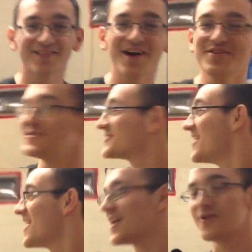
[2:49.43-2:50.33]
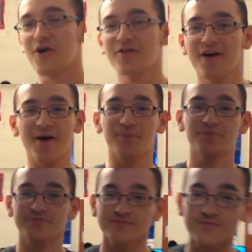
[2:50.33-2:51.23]
letters and all that.
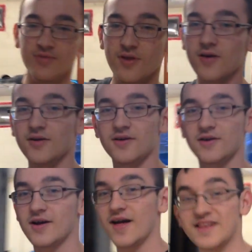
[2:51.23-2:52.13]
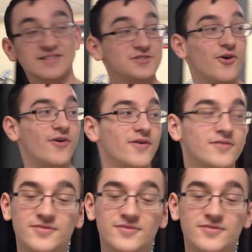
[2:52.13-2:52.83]
And that's all.